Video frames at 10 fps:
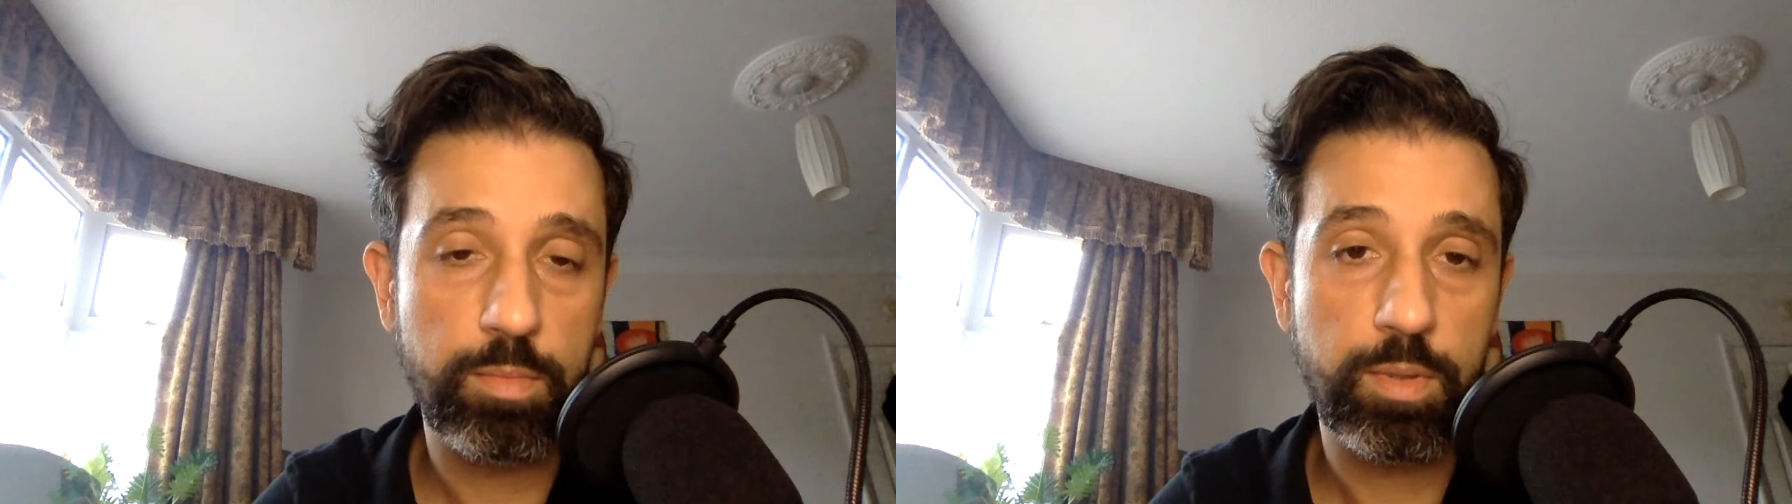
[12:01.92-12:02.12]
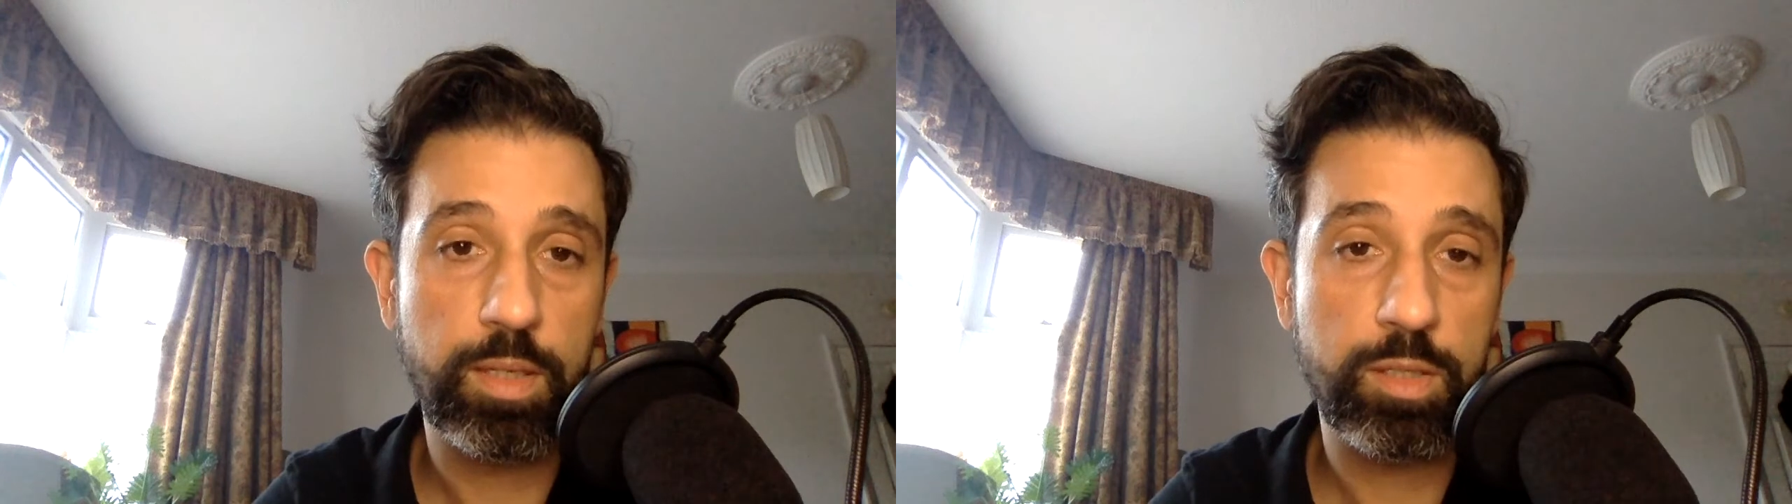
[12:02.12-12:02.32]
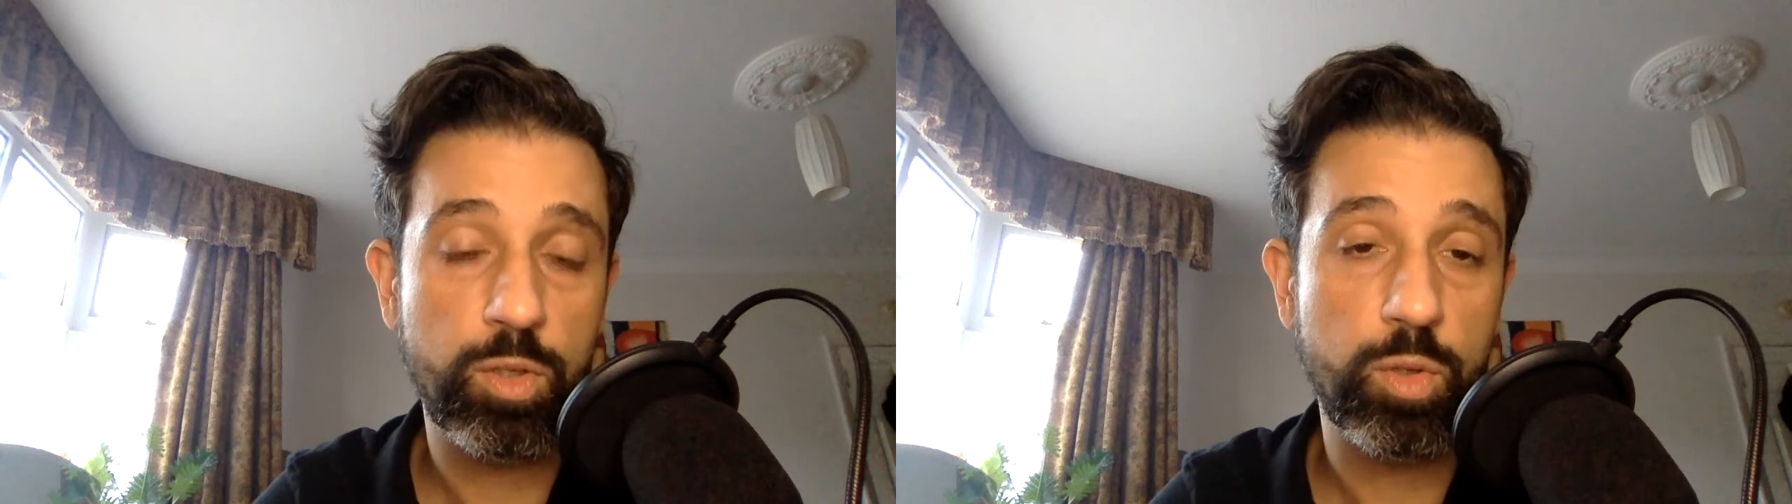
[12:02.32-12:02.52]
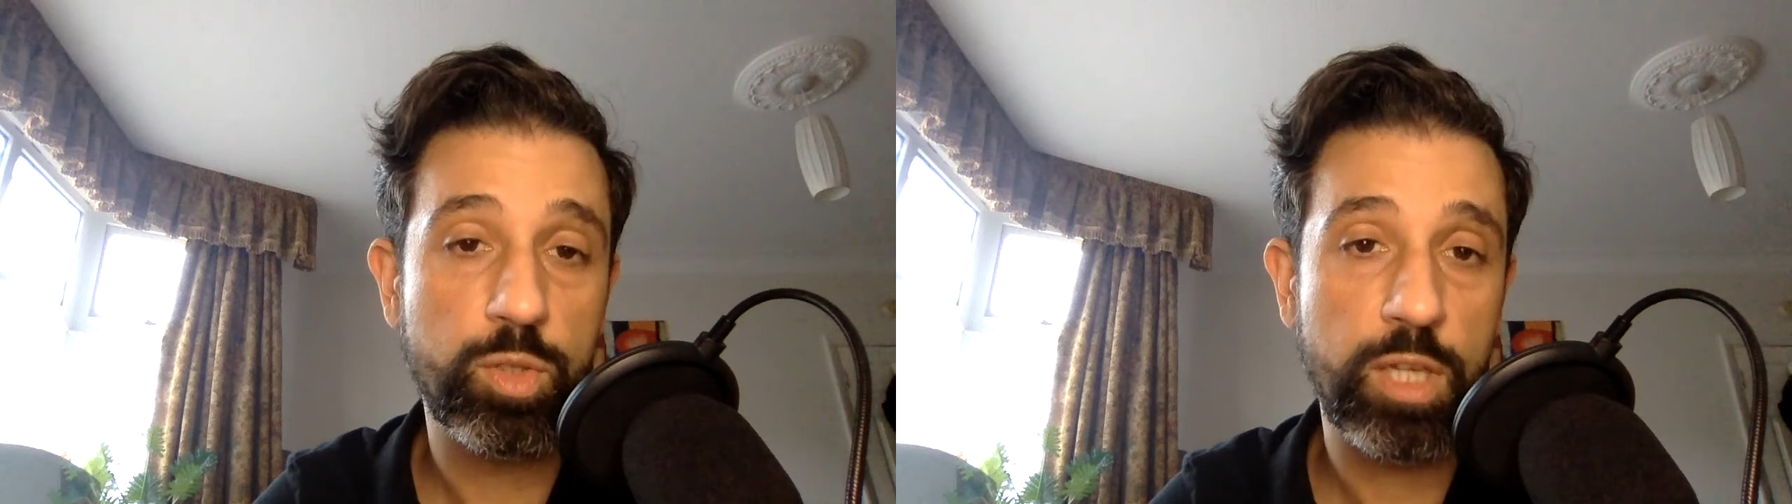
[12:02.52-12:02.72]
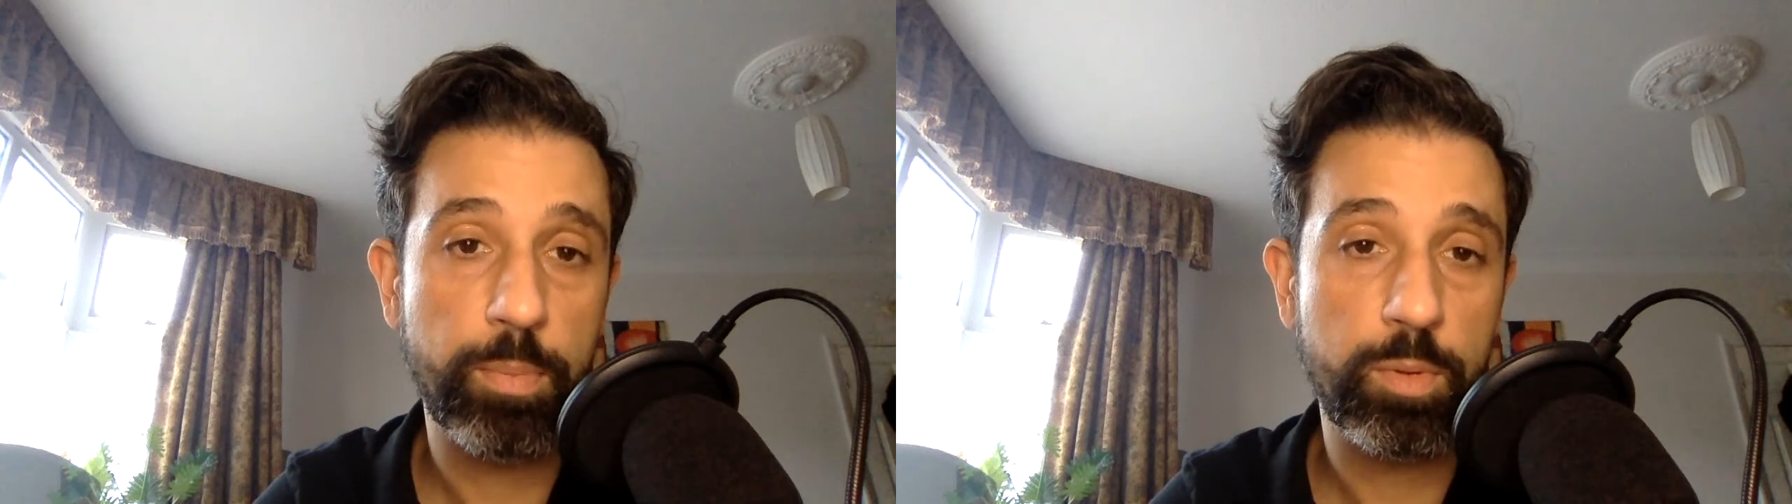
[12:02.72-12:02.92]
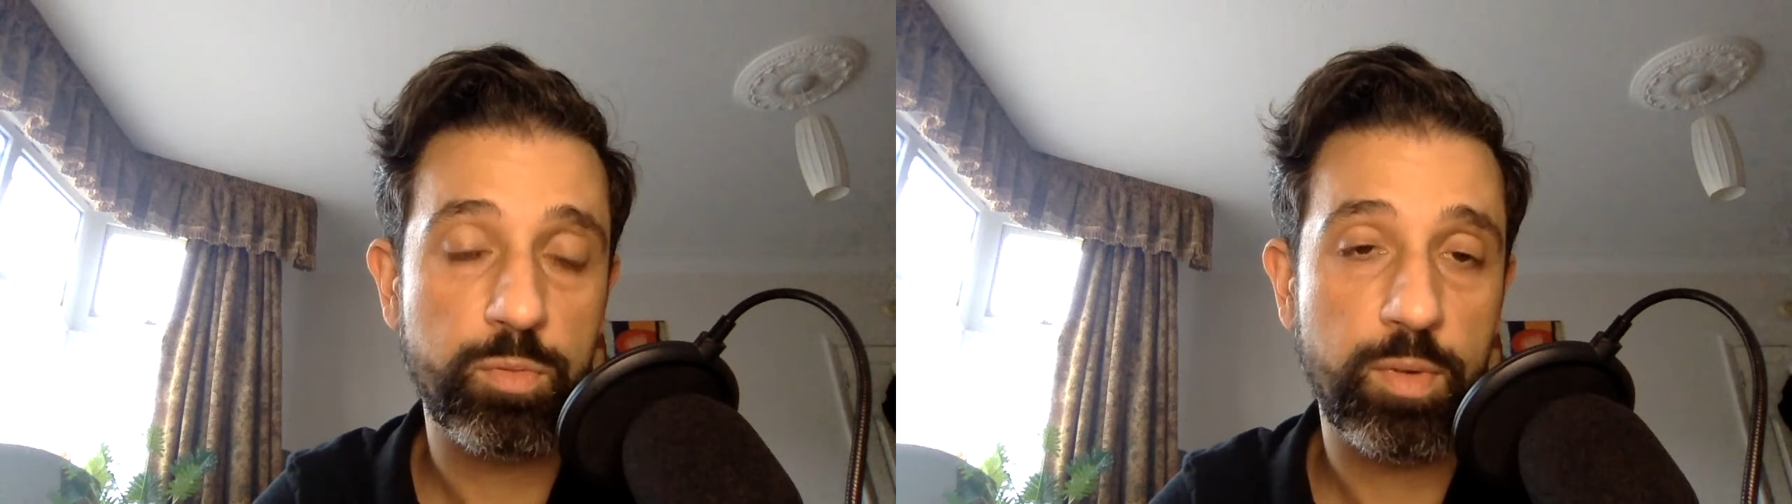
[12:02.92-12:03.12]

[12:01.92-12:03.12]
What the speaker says: it is a huge capital to